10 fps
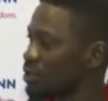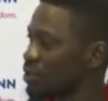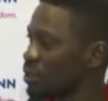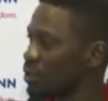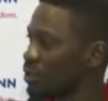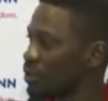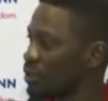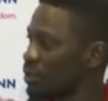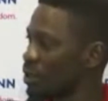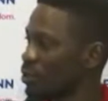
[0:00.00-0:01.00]
You know,
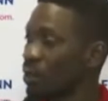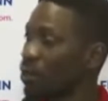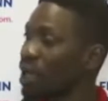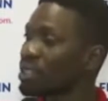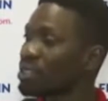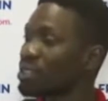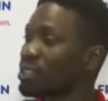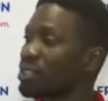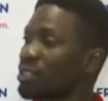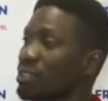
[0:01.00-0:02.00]
we want
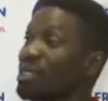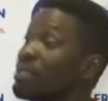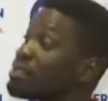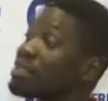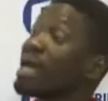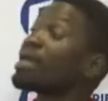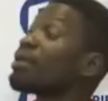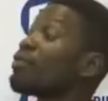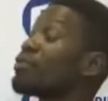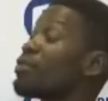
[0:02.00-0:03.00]
the same
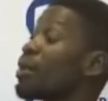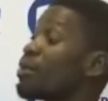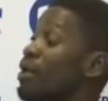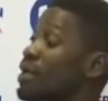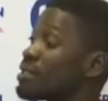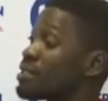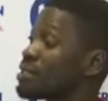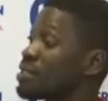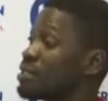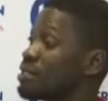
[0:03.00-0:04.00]
standard of human
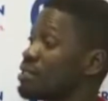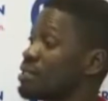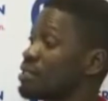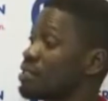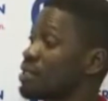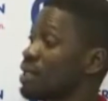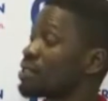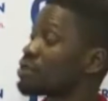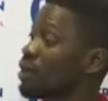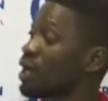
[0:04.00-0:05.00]
rights
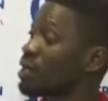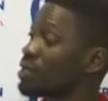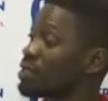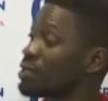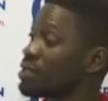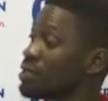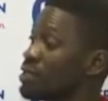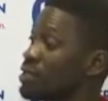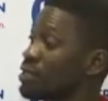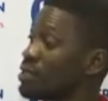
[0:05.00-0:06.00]
as Ugandans,
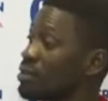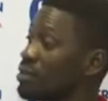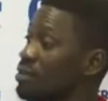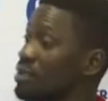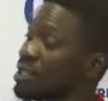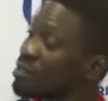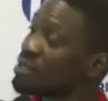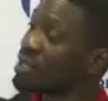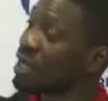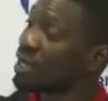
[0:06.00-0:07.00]
the same
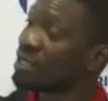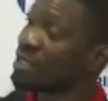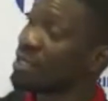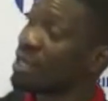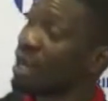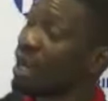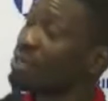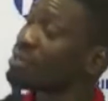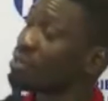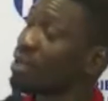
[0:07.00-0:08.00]
standard
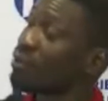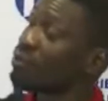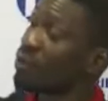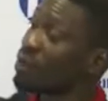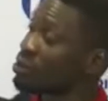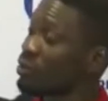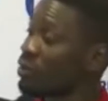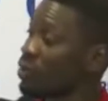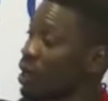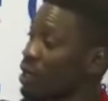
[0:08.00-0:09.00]
as the rest
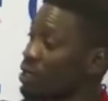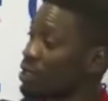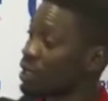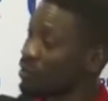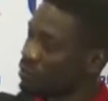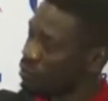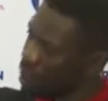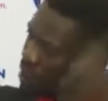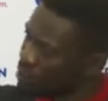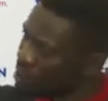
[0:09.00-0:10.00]
of the world. If
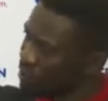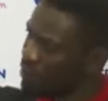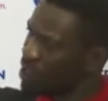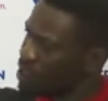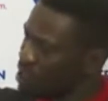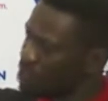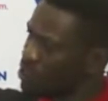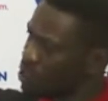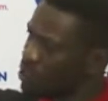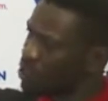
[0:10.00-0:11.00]
what Museveni
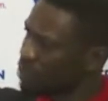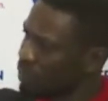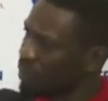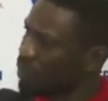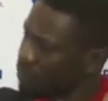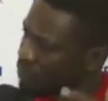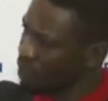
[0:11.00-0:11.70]
is doing to the people of